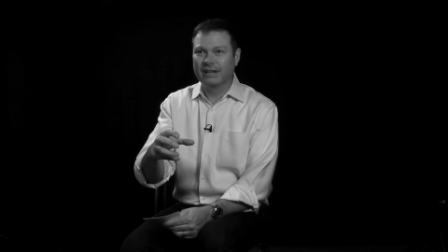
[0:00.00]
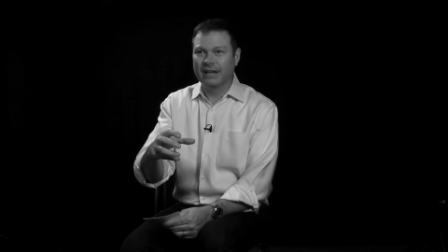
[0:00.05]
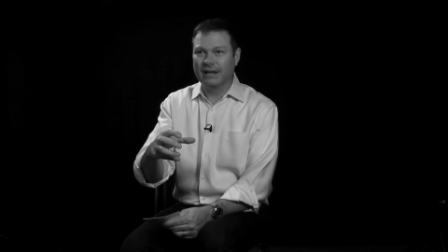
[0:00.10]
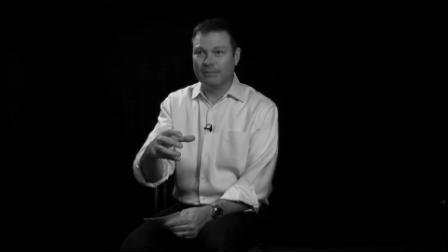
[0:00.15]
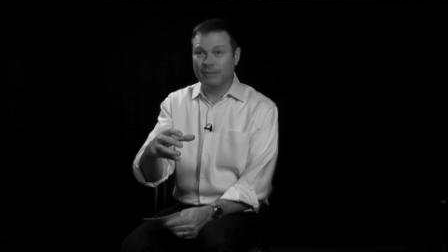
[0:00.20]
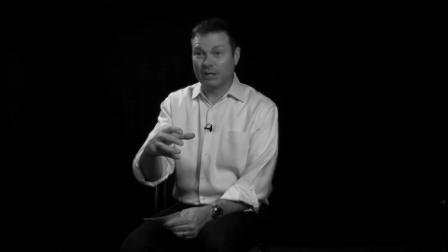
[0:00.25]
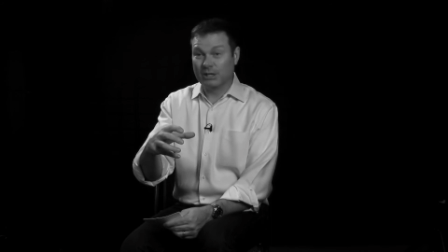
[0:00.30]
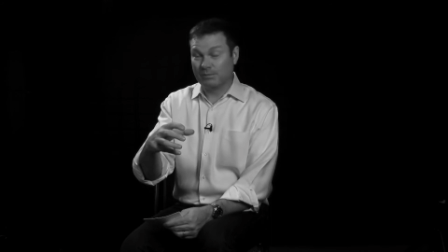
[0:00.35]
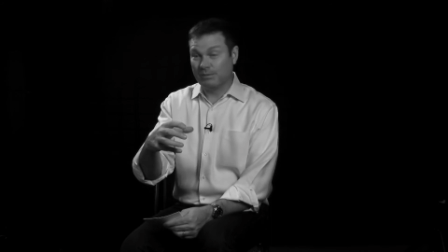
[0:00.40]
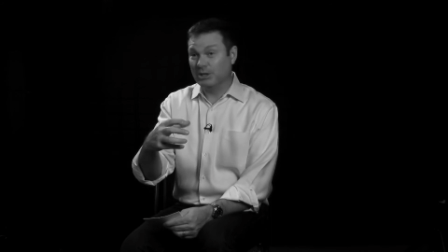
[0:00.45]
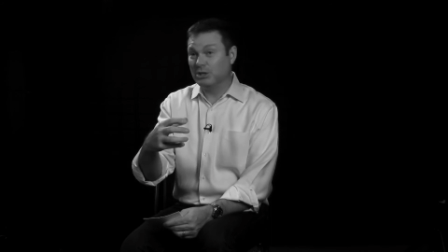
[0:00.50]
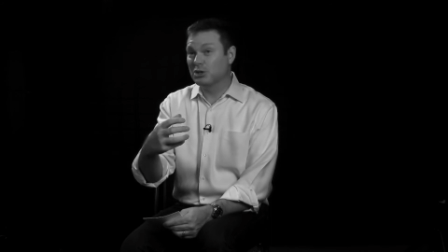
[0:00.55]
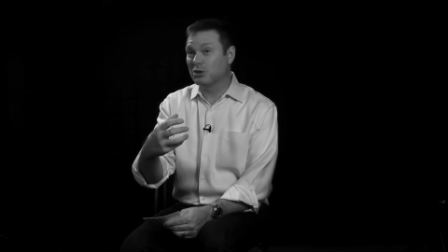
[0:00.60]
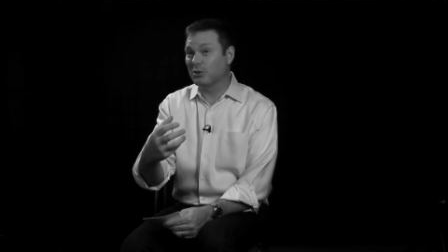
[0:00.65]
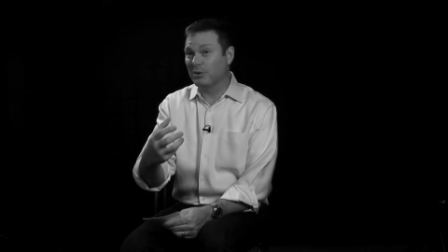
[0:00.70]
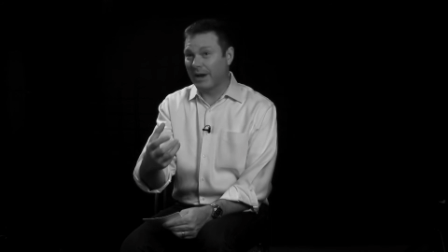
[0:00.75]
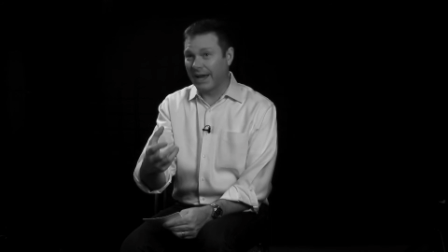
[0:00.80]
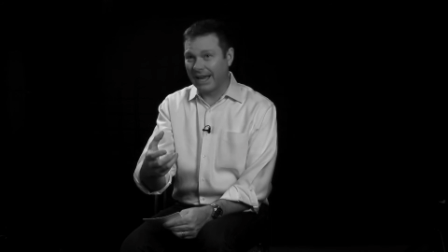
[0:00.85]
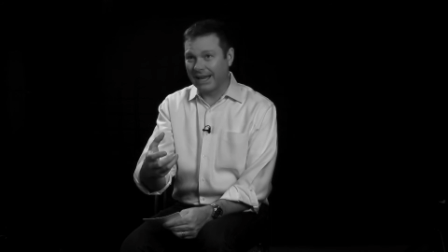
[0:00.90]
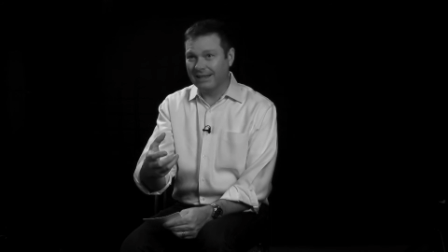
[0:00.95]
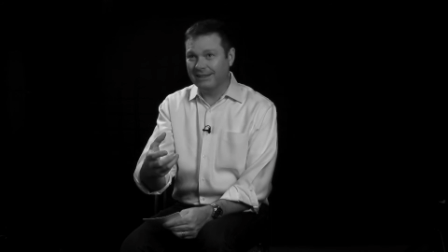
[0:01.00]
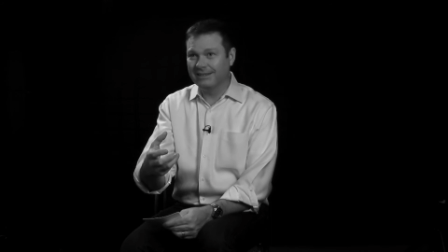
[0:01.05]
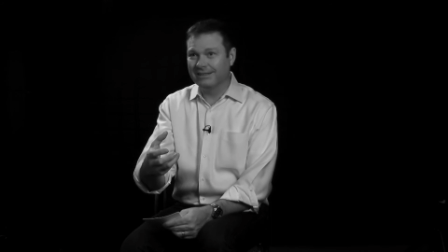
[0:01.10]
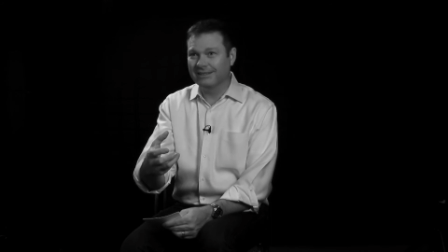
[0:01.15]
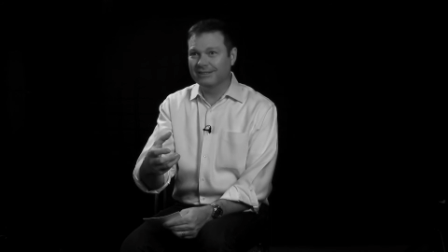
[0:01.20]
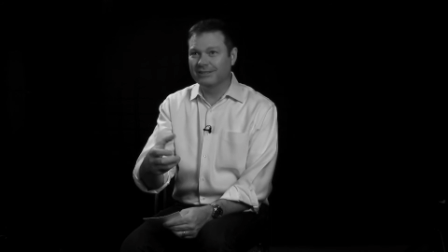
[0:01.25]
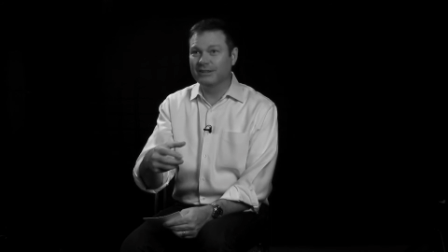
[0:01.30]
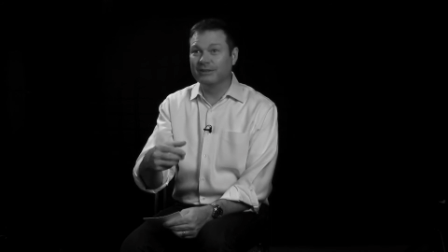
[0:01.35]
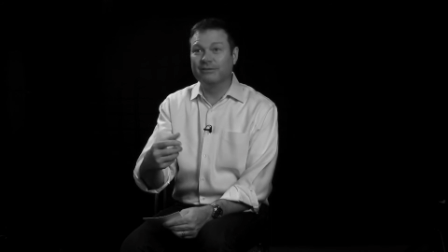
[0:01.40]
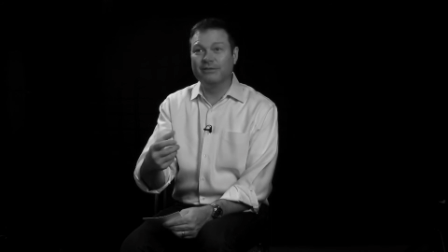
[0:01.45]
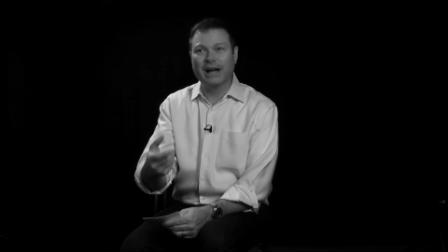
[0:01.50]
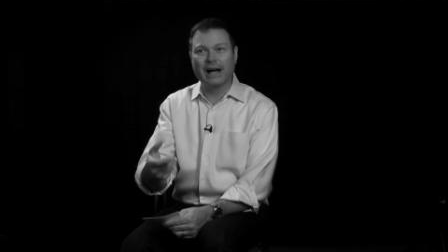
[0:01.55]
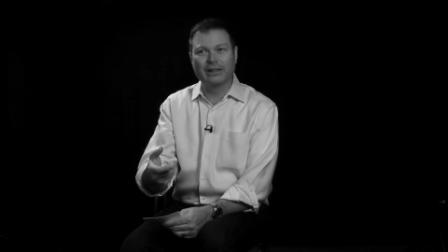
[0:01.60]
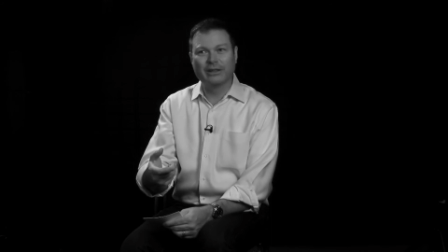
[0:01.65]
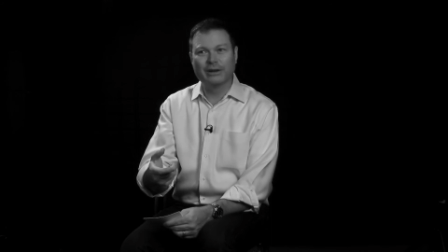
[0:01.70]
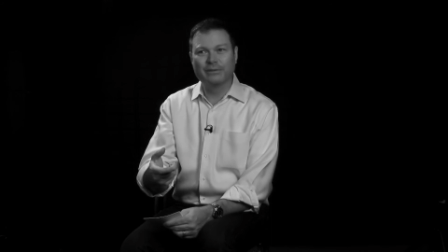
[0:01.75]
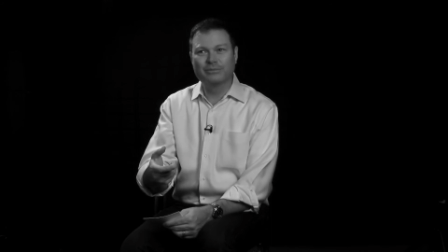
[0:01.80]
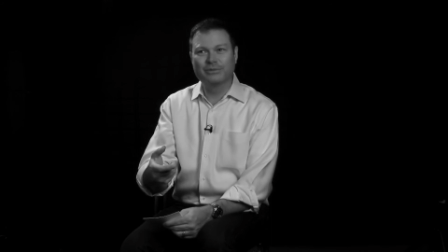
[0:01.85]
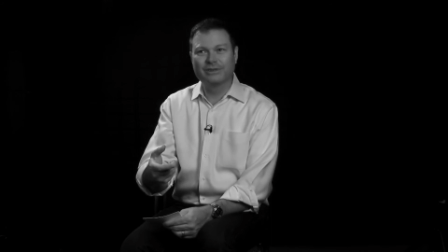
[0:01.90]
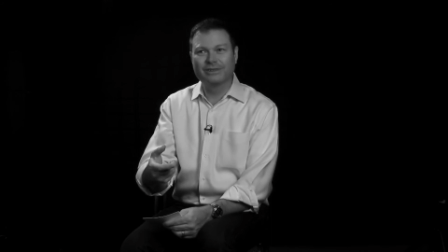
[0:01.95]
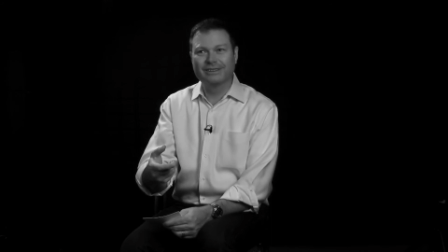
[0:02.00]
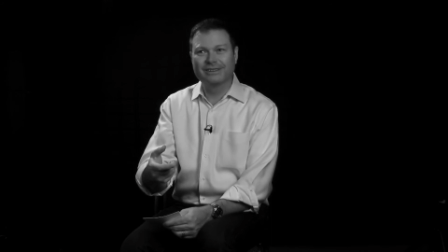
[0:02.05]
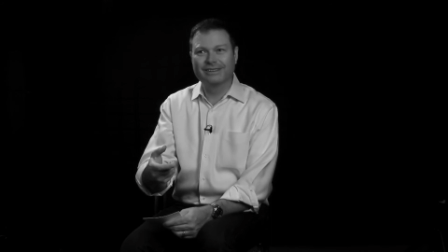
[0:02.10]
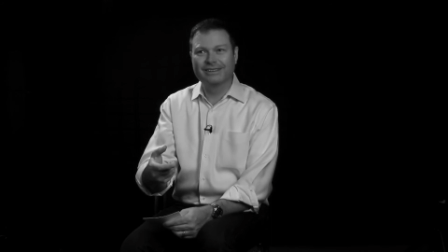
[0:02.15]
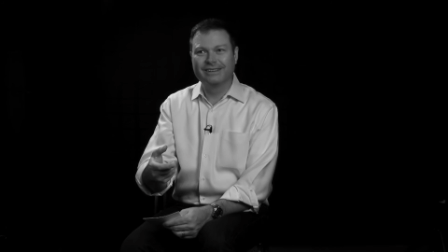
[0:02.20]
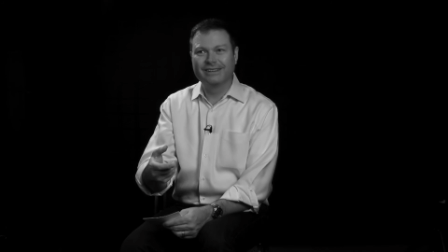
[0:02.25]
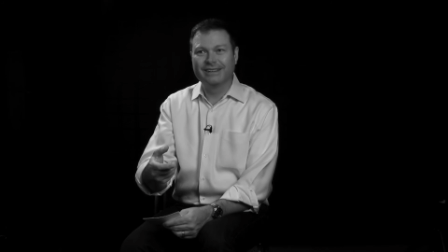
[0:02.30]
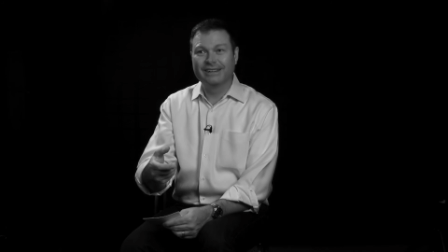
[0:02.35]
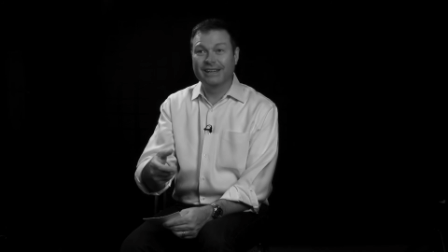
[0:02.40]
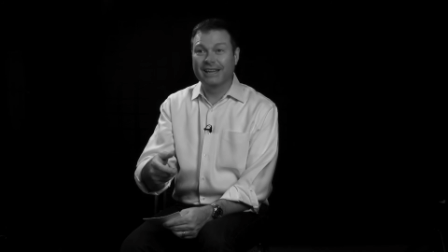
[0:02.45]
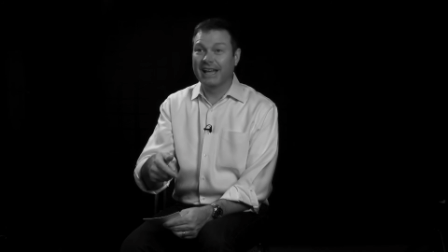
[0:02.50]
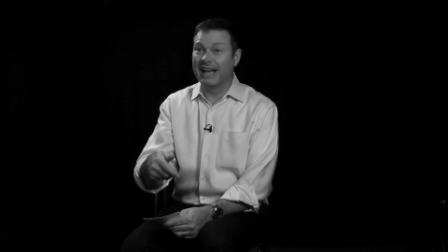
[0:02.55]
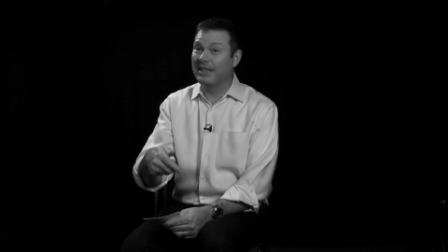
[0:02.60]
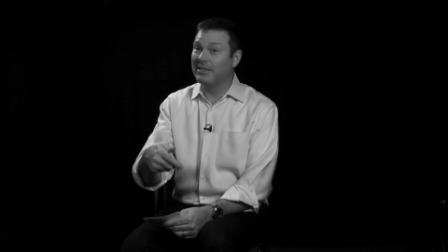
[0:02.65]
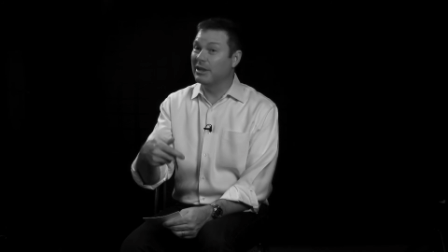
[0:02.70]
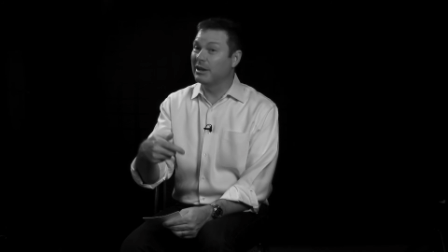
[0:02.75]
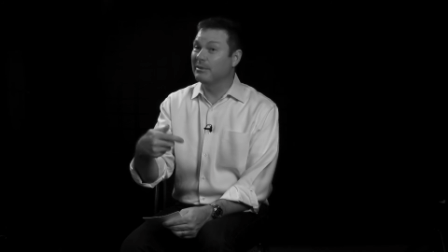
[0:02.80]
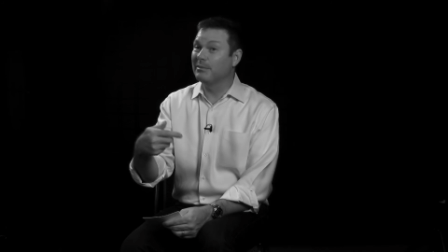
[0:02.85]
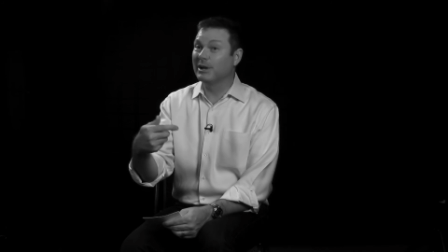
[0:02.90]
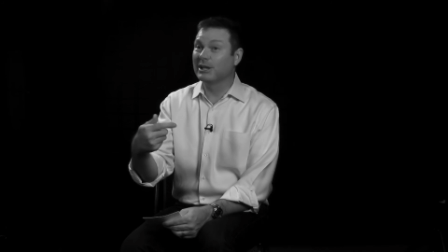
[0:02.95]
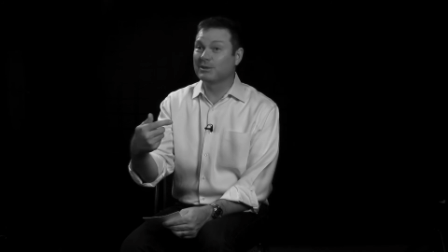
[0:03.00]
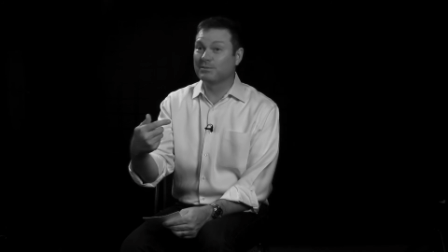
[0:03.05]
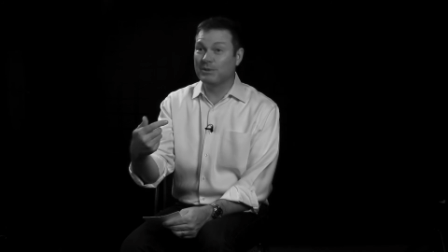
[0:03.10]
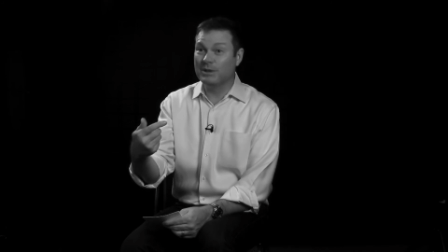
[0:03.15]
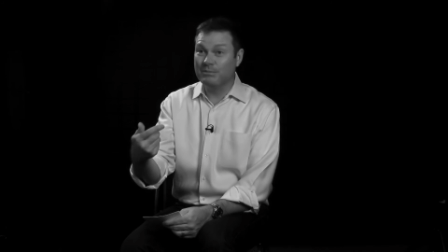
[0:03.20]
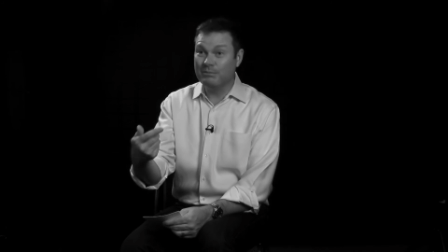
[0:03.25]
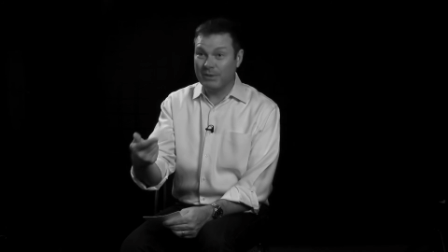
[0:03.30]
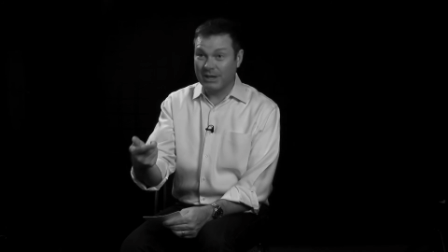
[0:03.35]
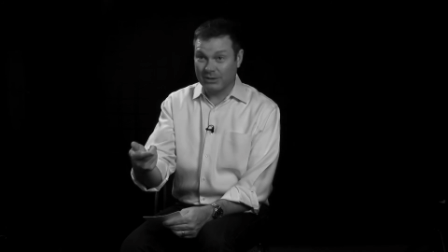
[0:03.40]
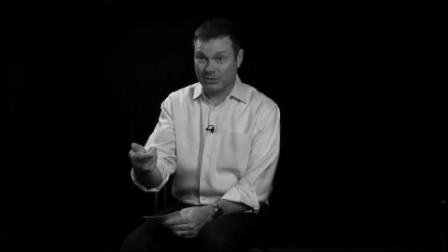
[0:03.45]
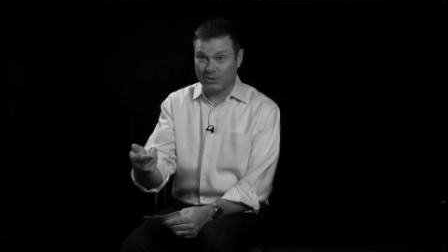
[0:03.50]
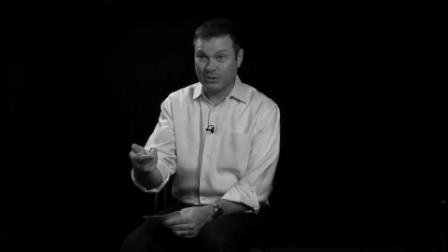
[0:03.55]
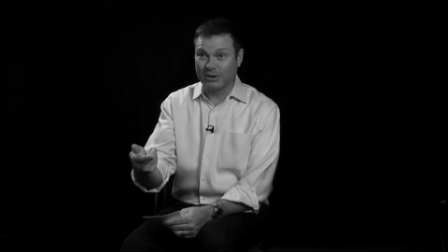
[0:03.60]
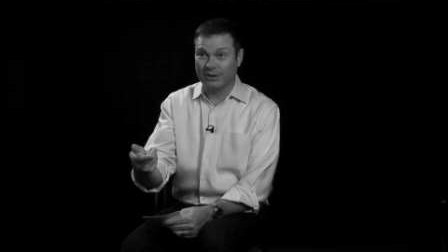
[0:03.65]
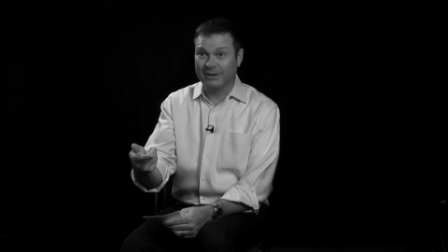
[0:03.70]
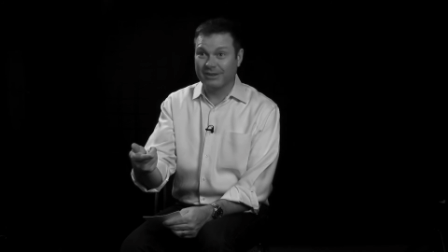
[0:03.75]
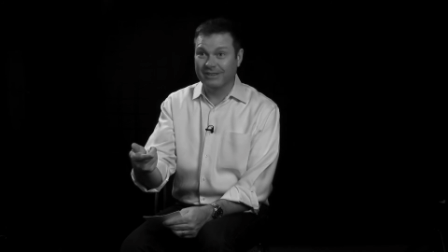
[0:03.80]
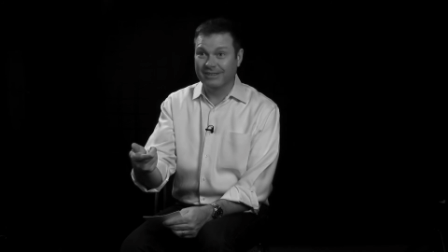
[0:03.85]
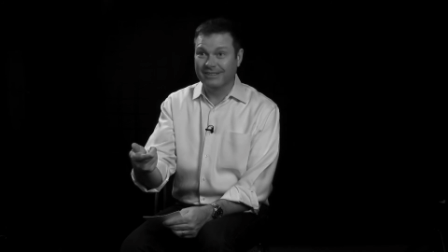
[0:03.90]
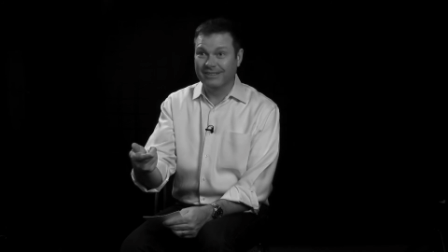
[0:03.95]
it must be trained, developed, and then it must be mentored.